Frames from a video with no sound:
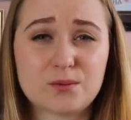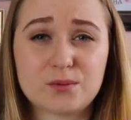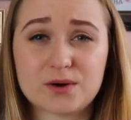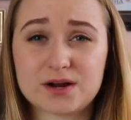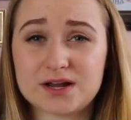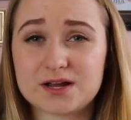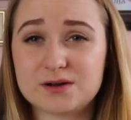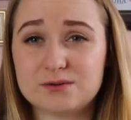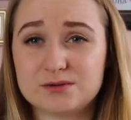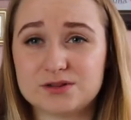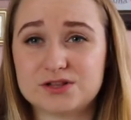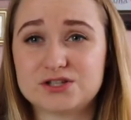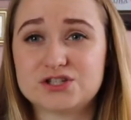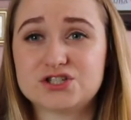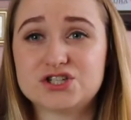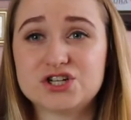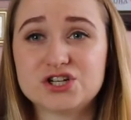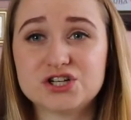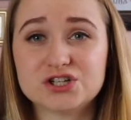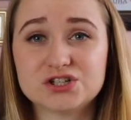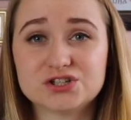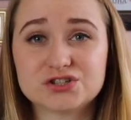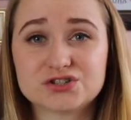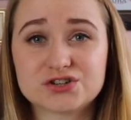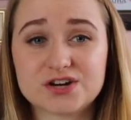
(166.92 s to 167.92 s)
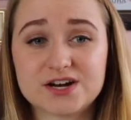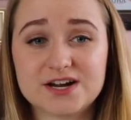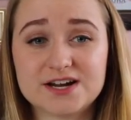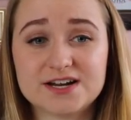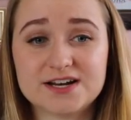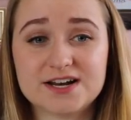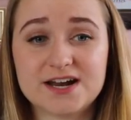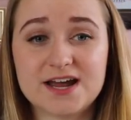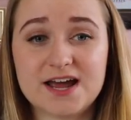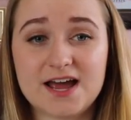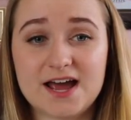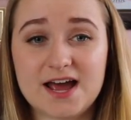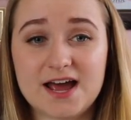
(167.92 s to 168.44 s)
working with
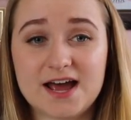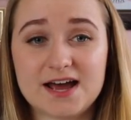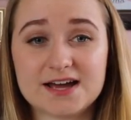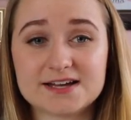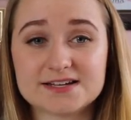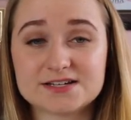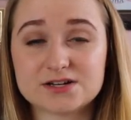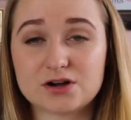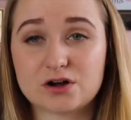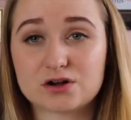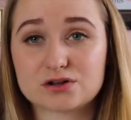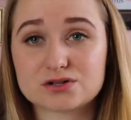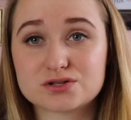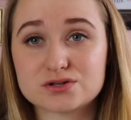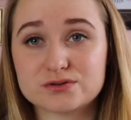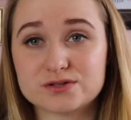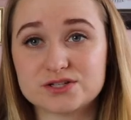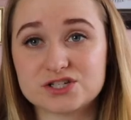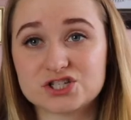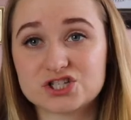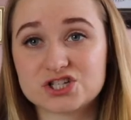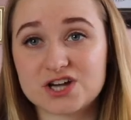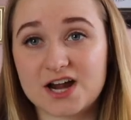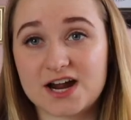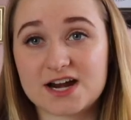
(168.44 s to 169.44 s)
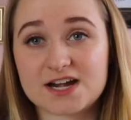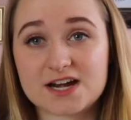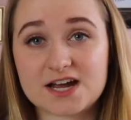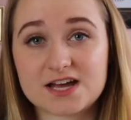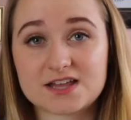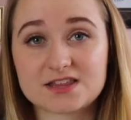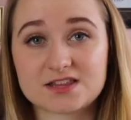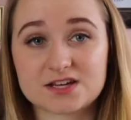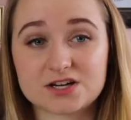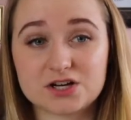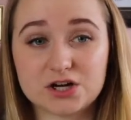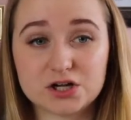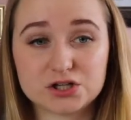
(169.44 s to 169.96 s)
children and also in
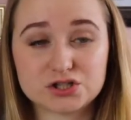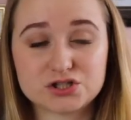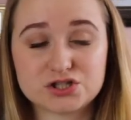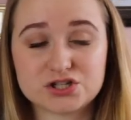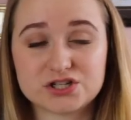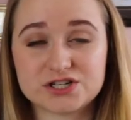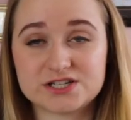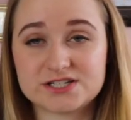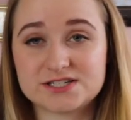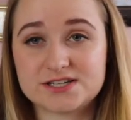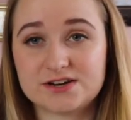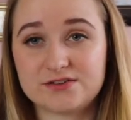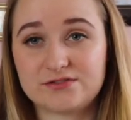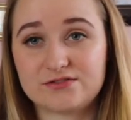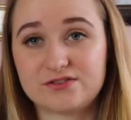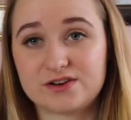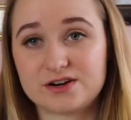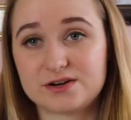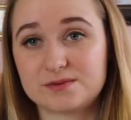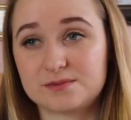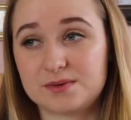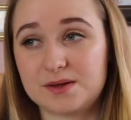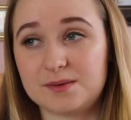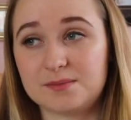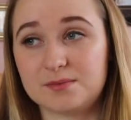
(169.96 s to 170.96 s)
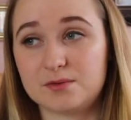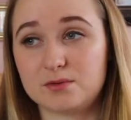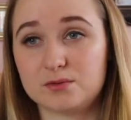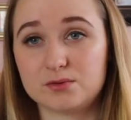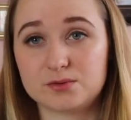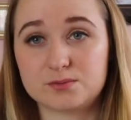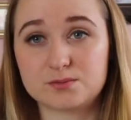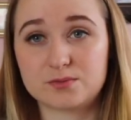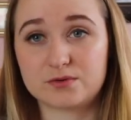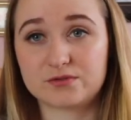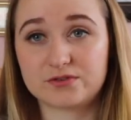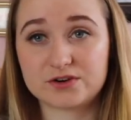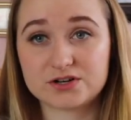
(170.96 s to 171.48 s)
China, the culture is different. People
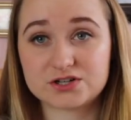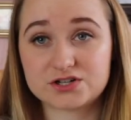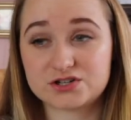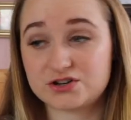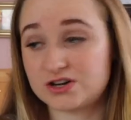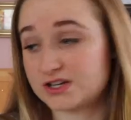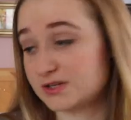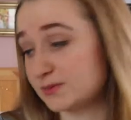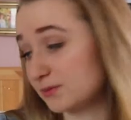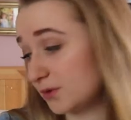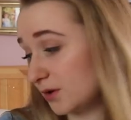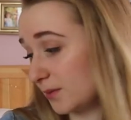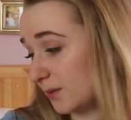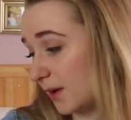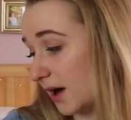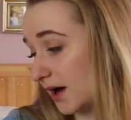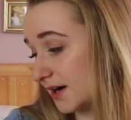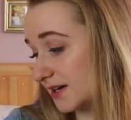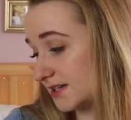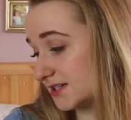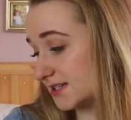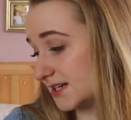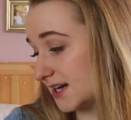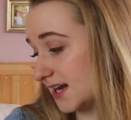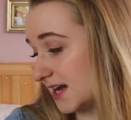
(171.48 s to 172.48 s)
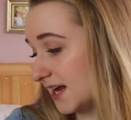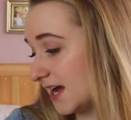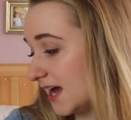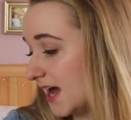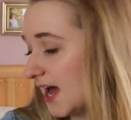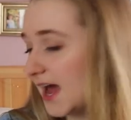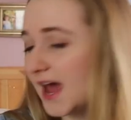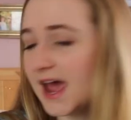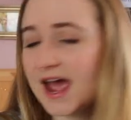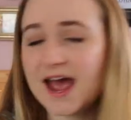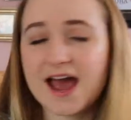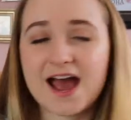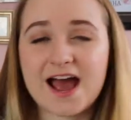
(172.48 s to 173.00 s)
would prefer to dress more modestly.
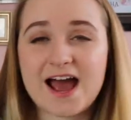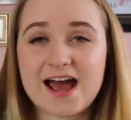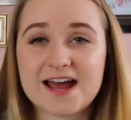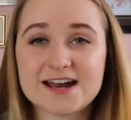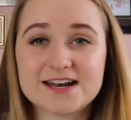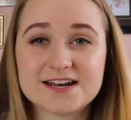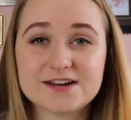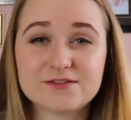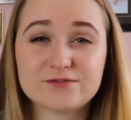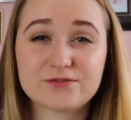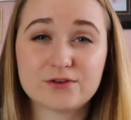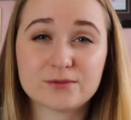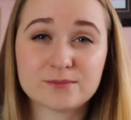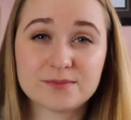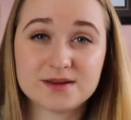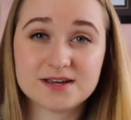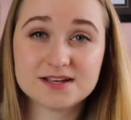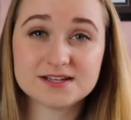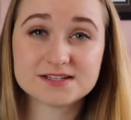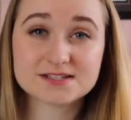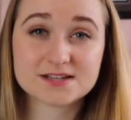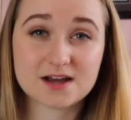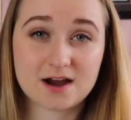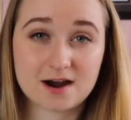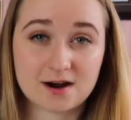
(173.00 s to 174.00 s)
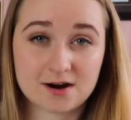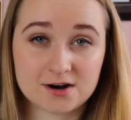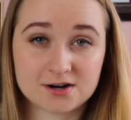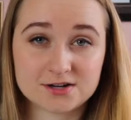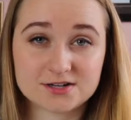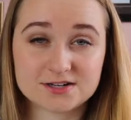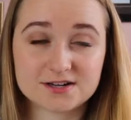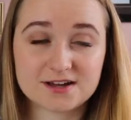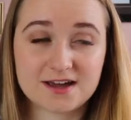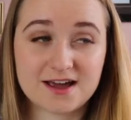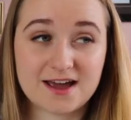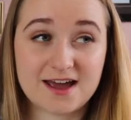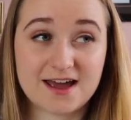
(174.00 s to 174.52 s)
And for me, it's
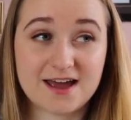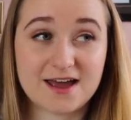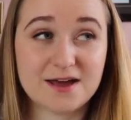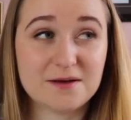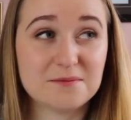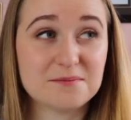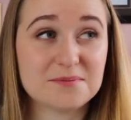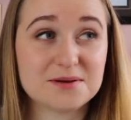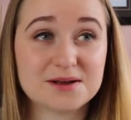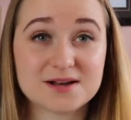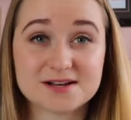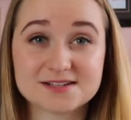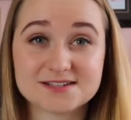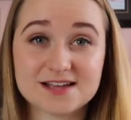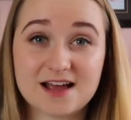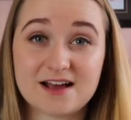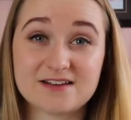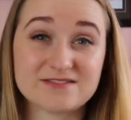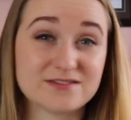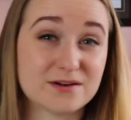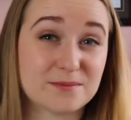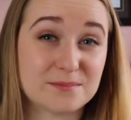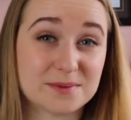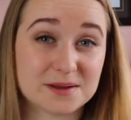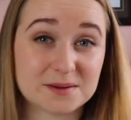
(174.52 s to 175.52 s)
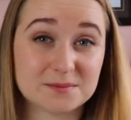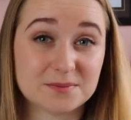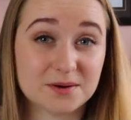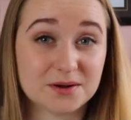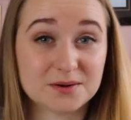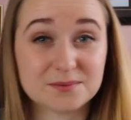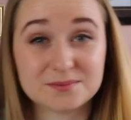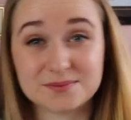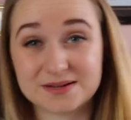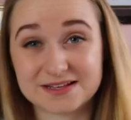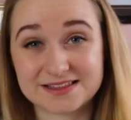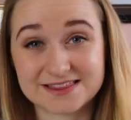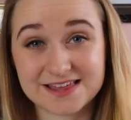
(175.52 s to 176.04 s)
hard because I have a big
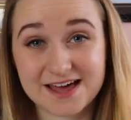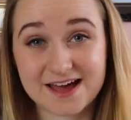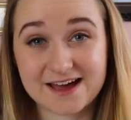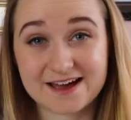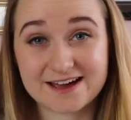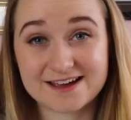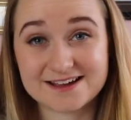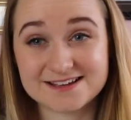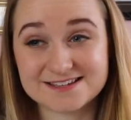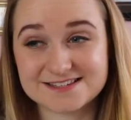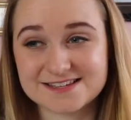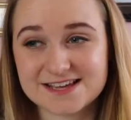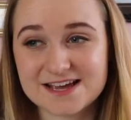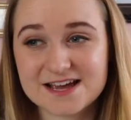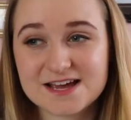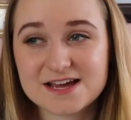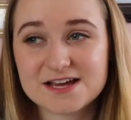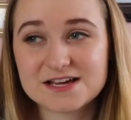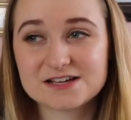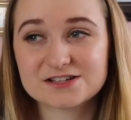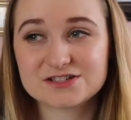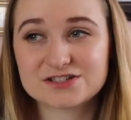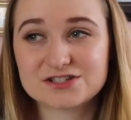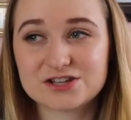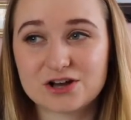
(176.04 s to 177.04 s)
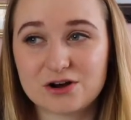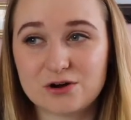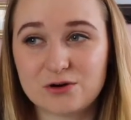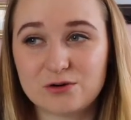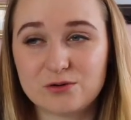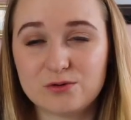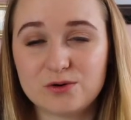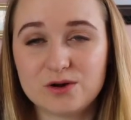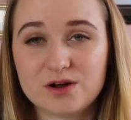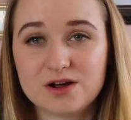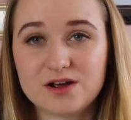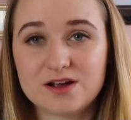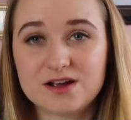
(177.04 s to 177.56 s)
butt and big thighs.
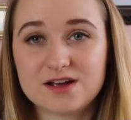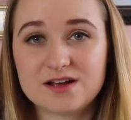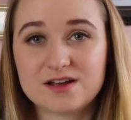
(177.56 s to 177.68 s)
So